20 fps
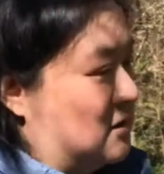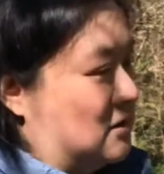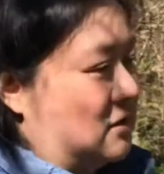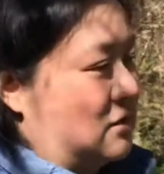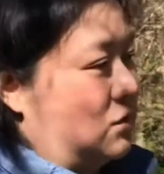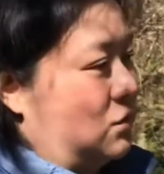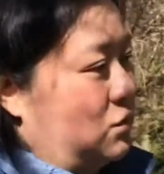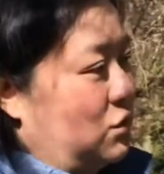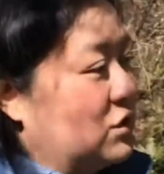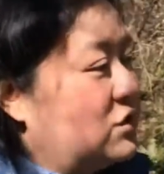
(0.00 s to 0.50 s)

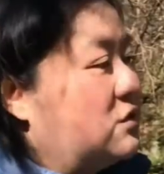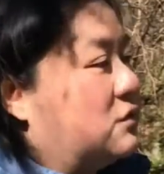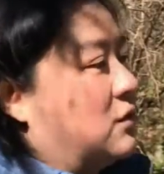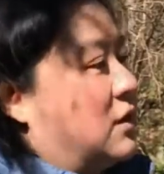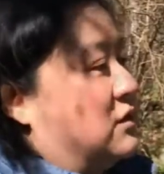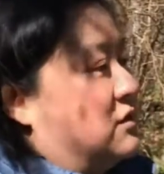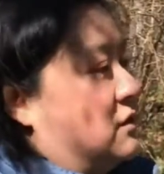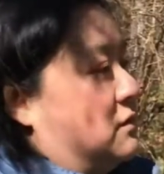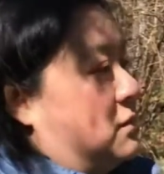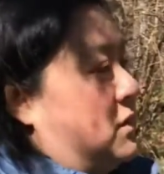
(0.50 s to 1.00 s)
The original
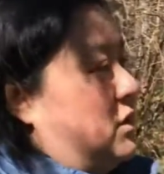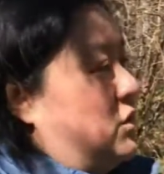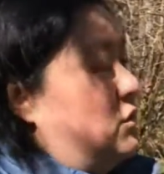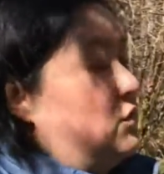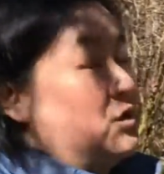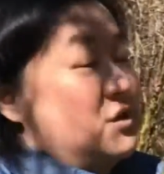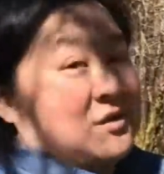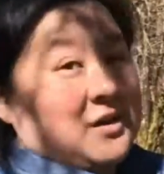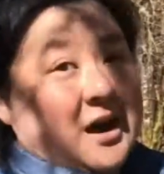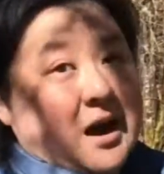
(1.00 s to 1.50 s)
recipe
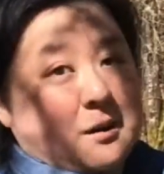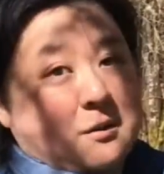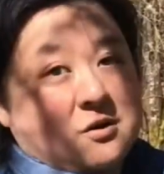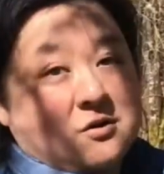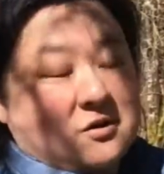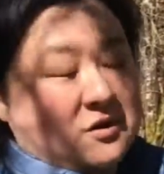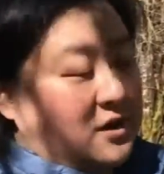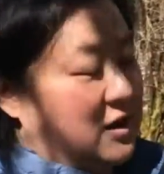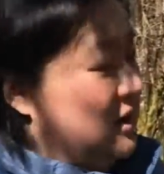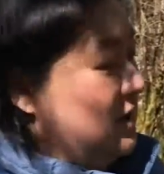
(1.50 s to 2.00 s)
uses
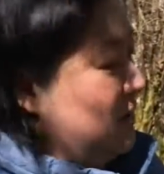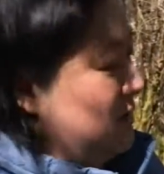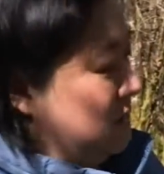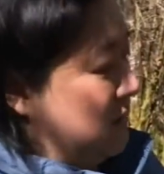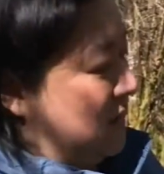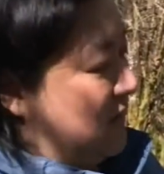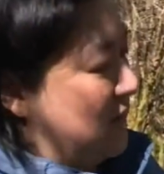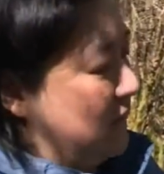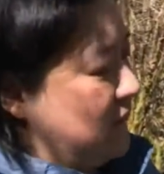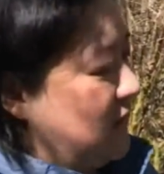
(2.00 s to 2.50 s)
cabbage,
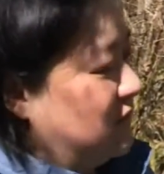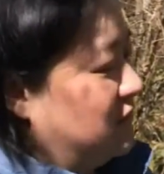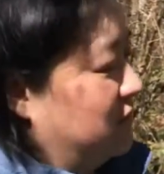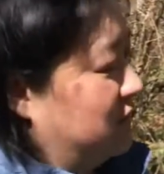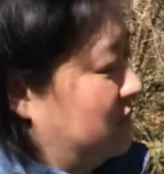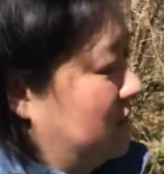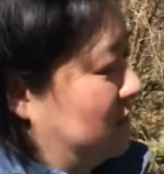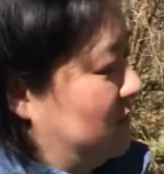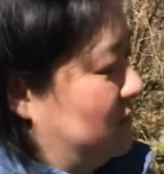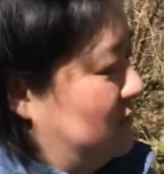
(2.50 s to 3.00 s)
but I've actually
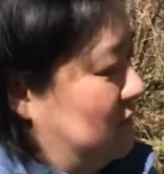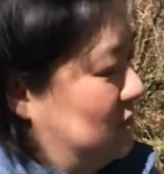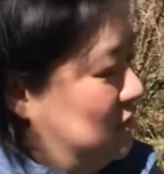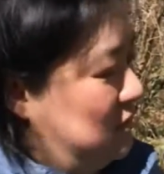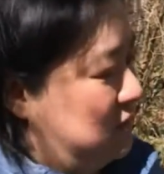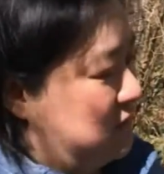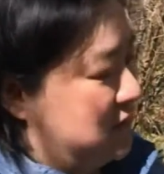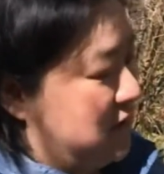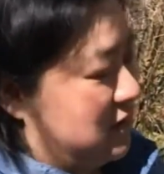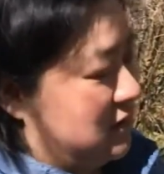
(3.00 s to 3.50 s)
substituted
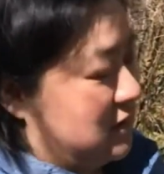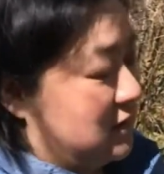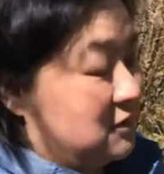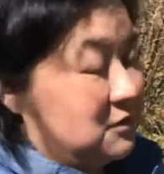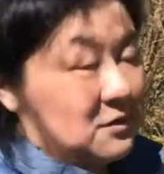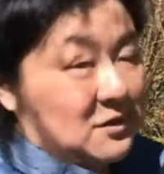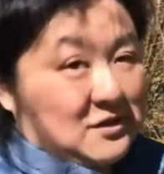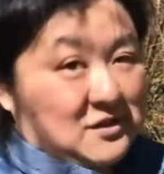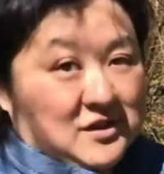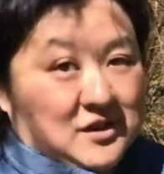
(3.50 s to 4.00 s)
with sting
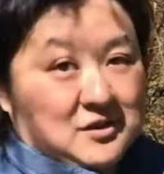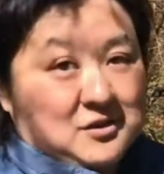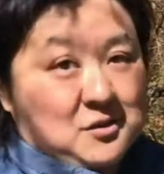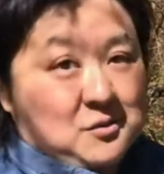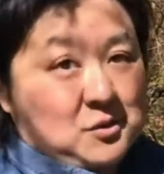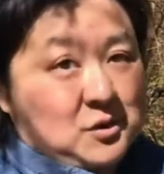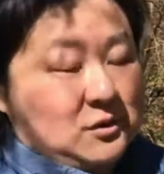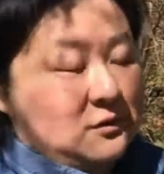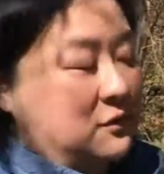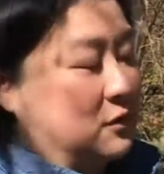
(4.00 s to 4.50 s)
nettle, and it's actually
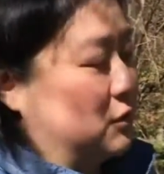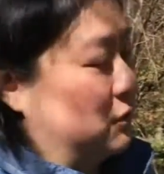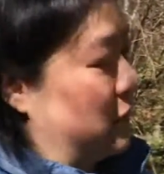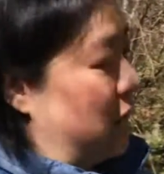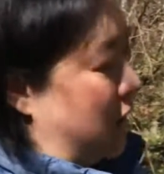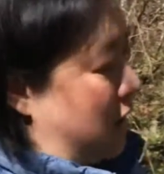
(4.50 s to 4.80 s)
wonderful.